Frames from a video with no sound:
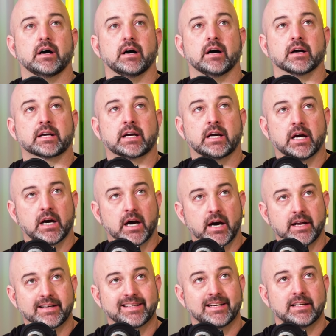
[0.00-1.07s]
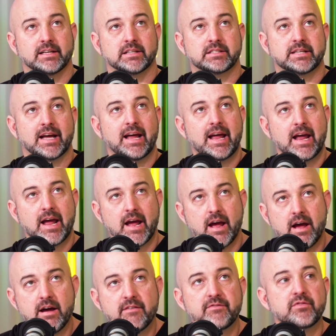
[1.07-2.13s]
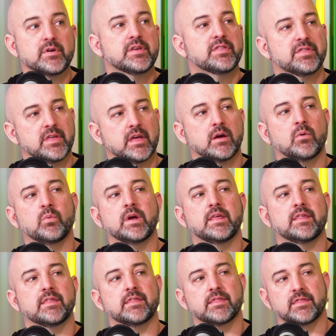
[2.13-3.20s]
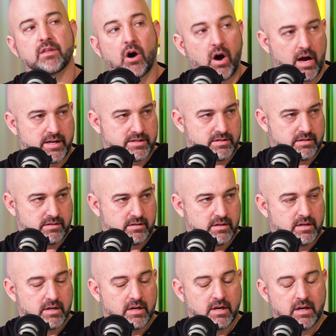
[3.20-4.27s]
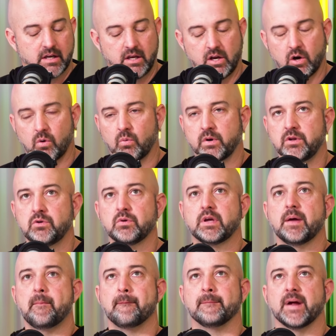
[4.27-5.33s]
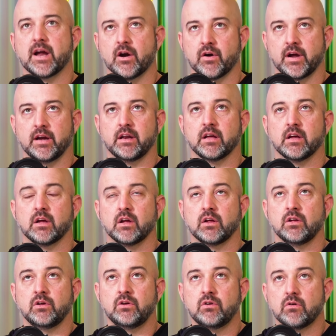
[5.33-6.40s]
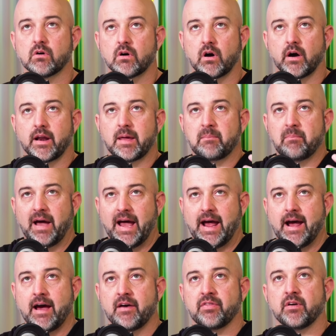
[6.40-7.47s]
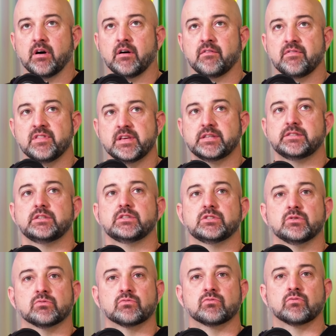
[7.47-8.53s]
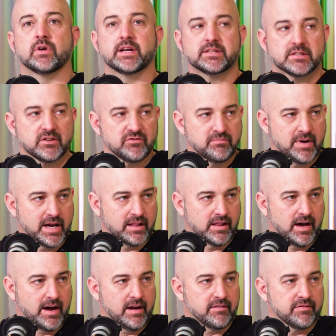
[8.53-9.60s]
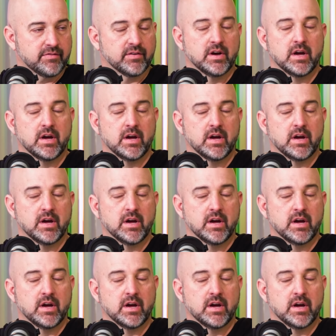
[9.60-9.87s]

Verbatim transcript: a cut to everything we thought. Yeah. You know, when you get married, you are on a path of, this is the rest of my life.